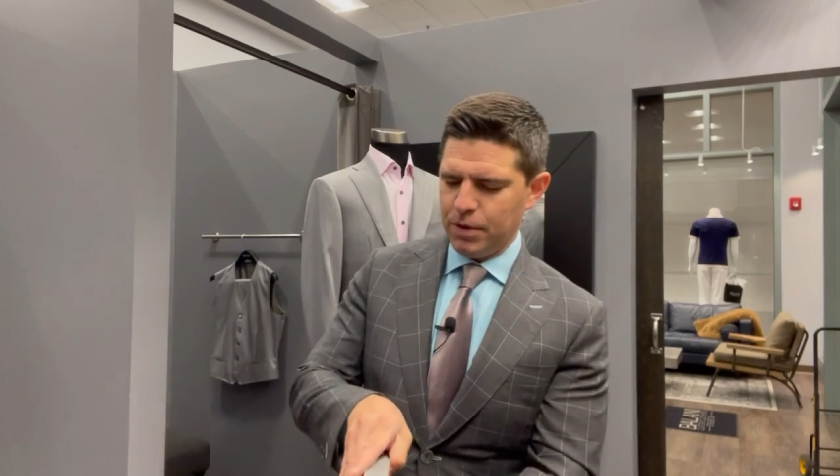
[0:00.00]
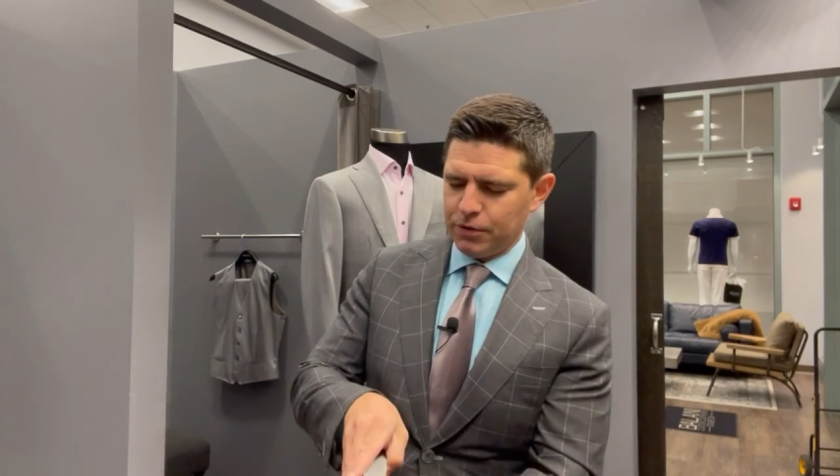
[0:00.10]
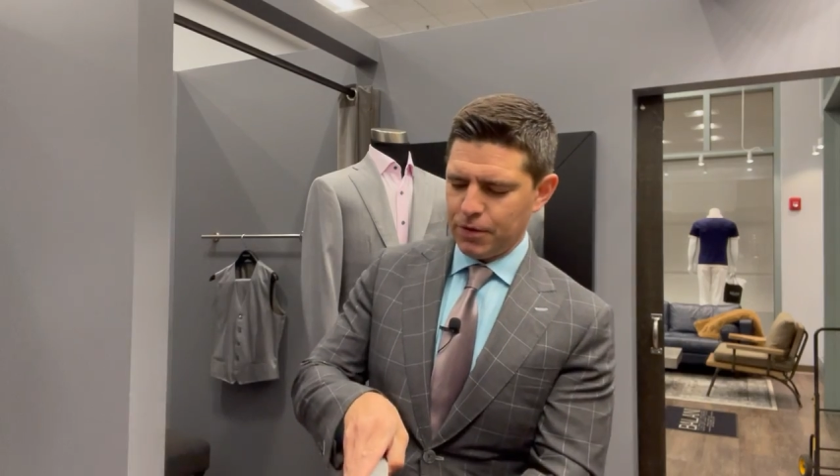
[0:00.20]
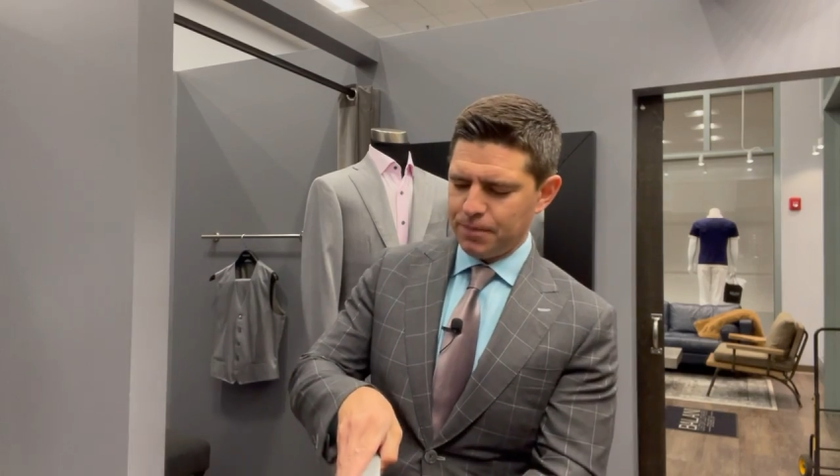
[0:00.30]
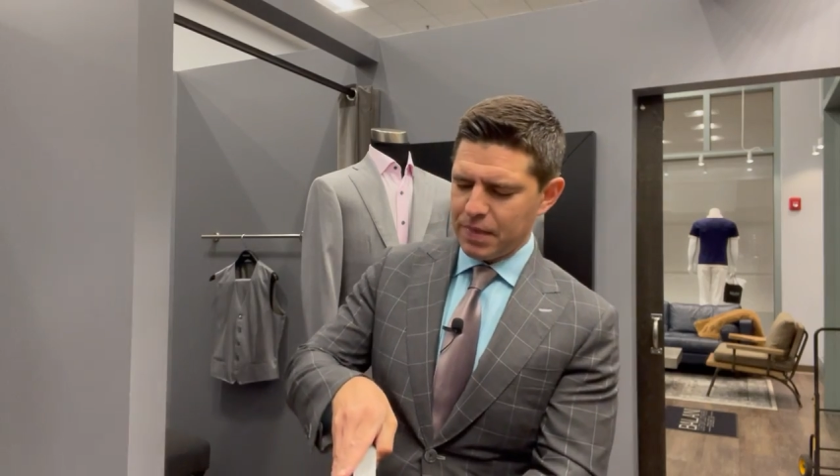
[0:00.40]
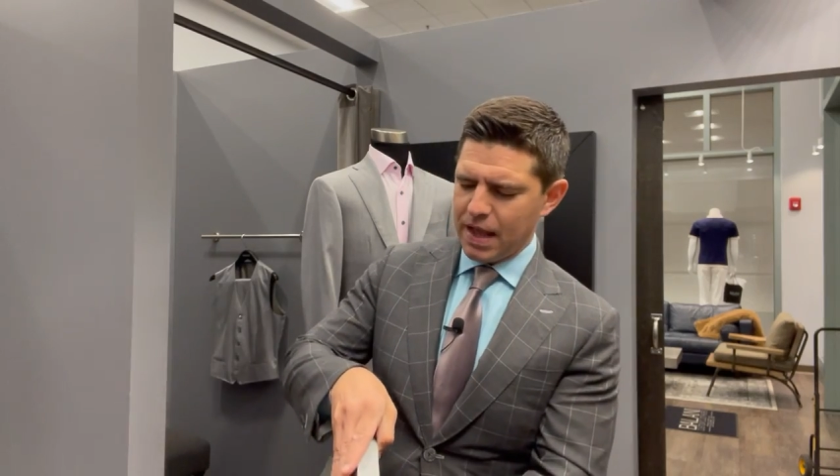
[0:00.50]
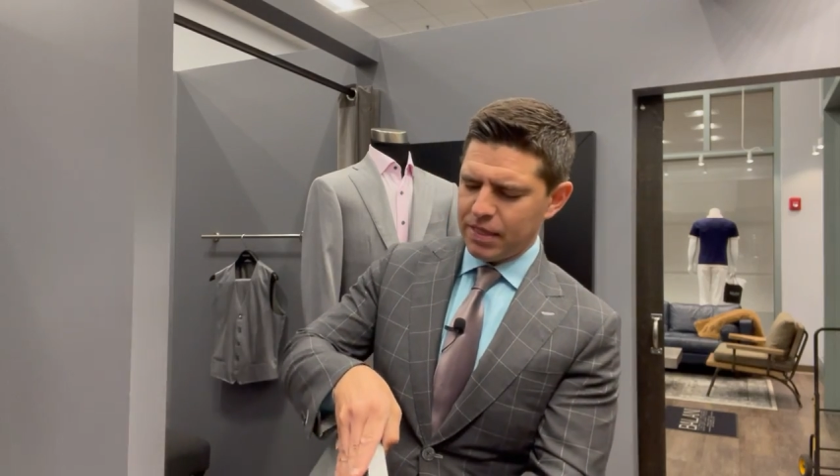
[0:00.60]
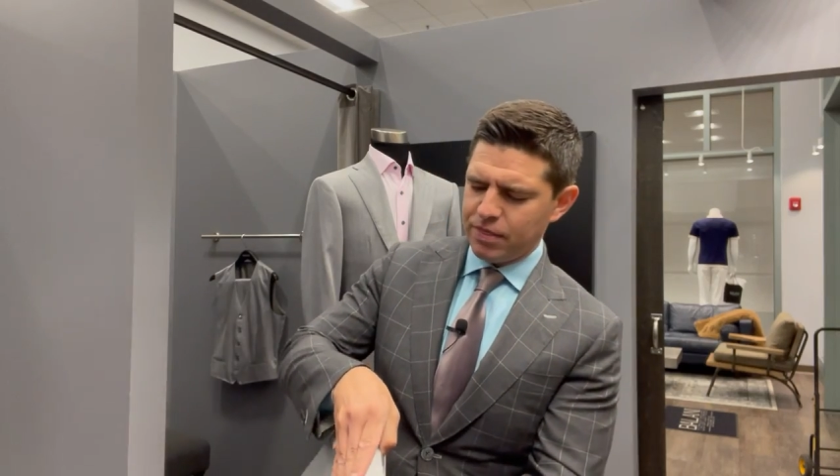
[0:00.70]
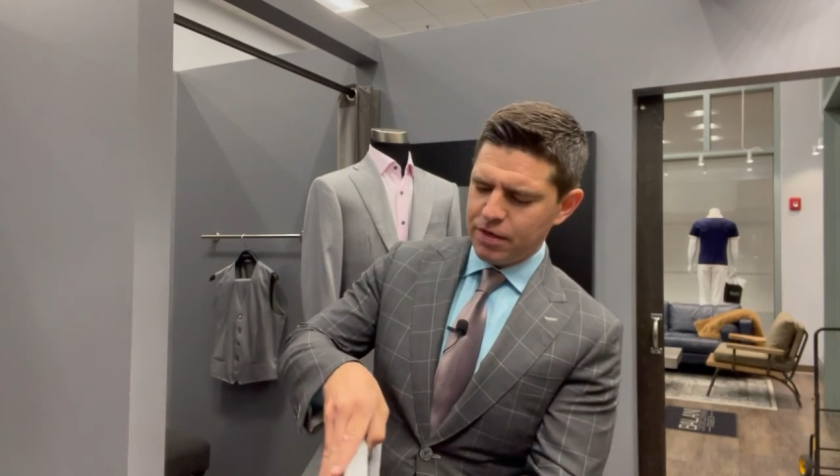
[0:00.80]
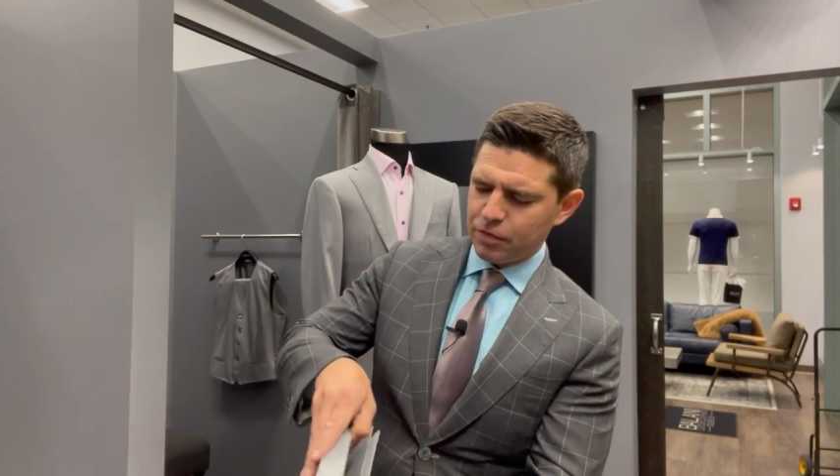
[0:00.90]
So uh,
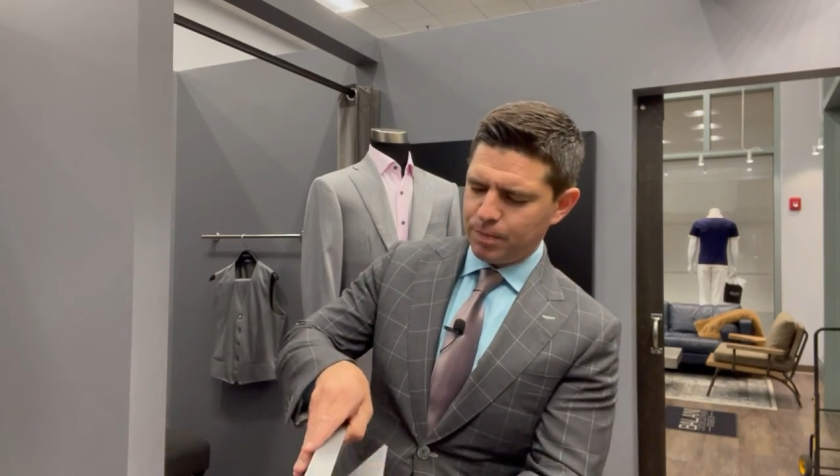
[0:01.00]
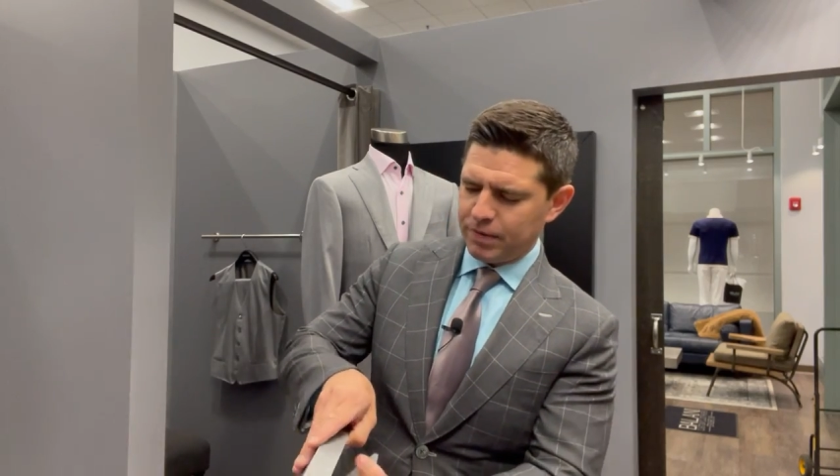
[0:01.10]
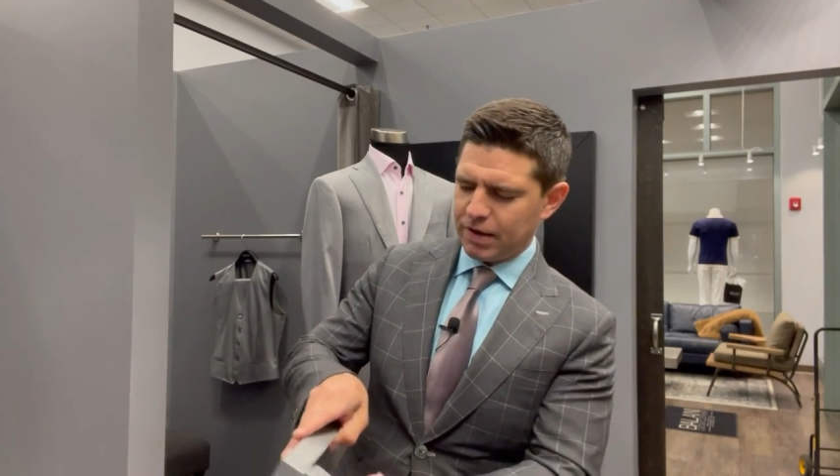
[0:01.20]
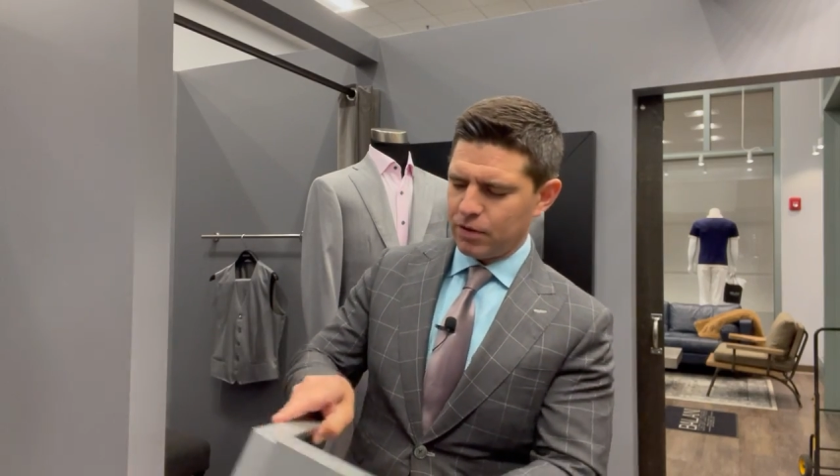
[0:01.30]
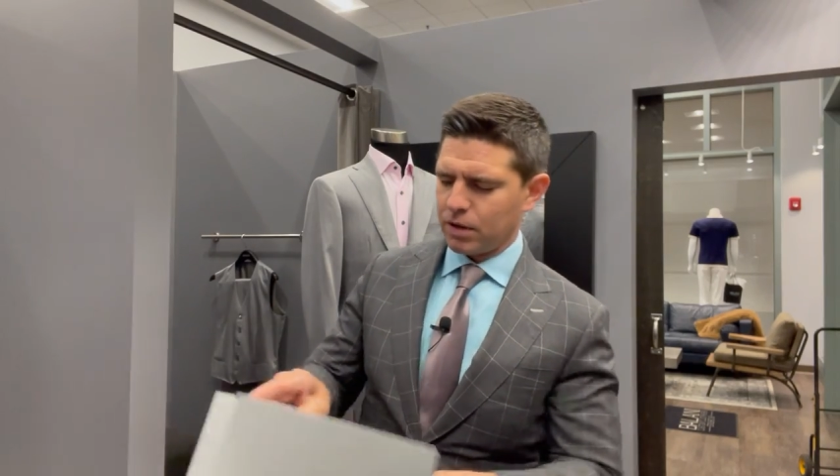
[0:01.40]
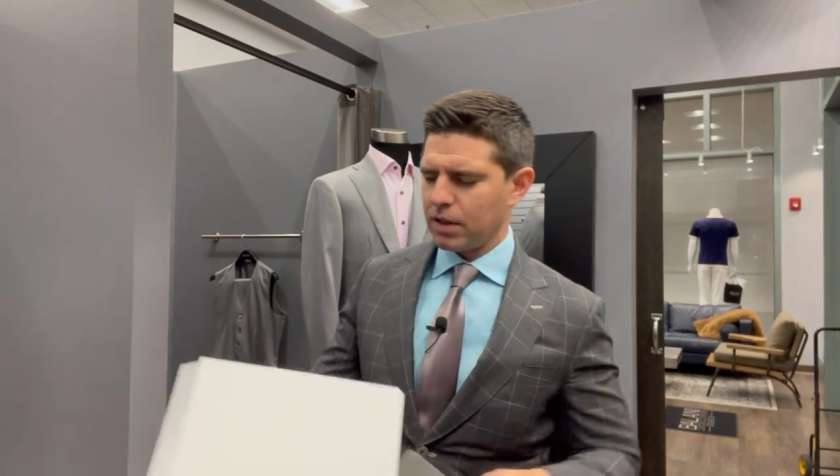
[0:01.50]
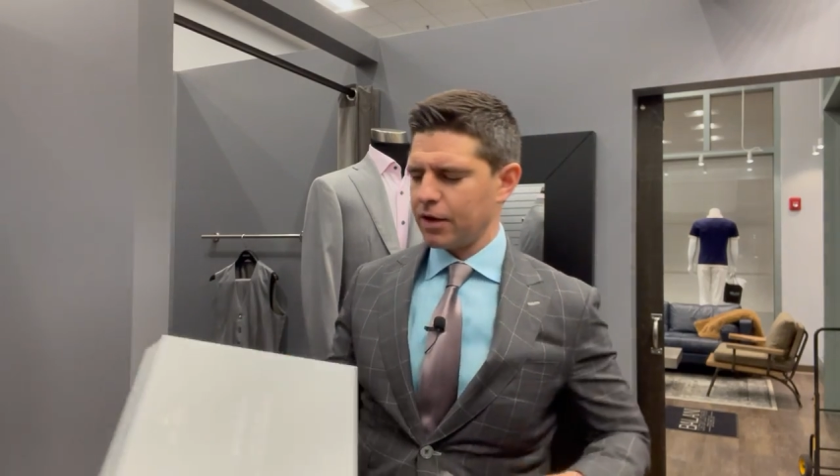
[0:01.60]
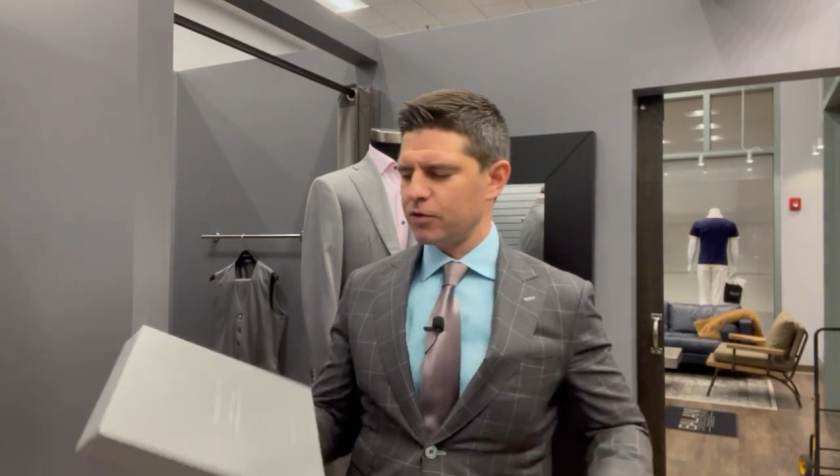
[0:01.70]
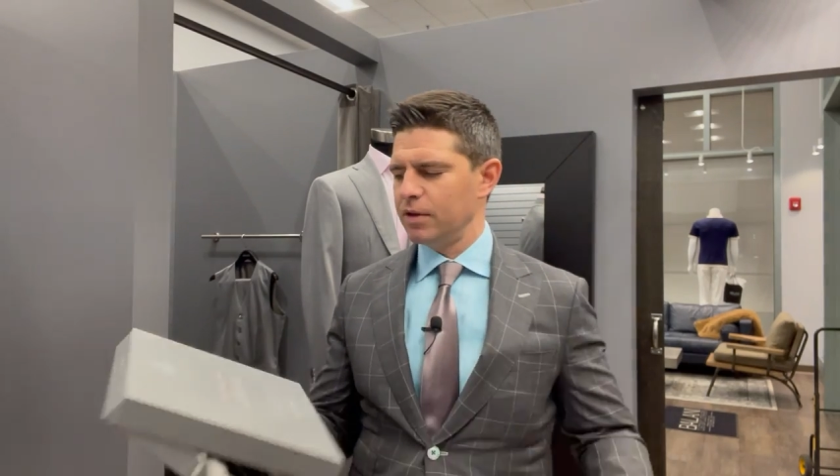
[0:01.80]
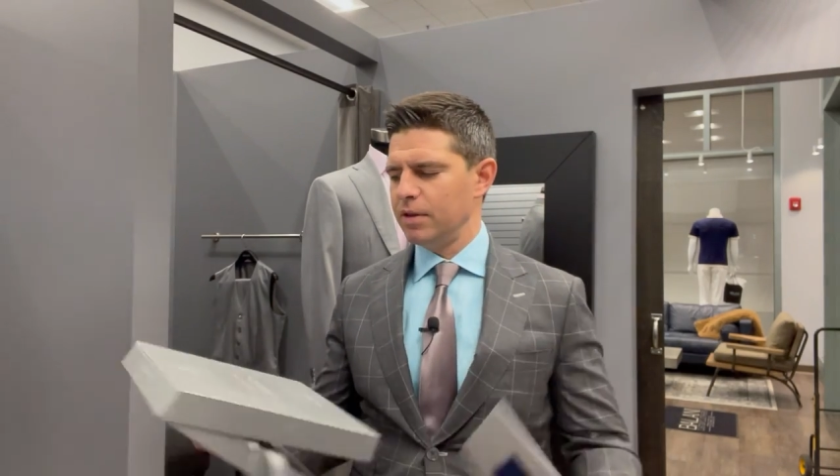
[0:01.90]
this particular collection,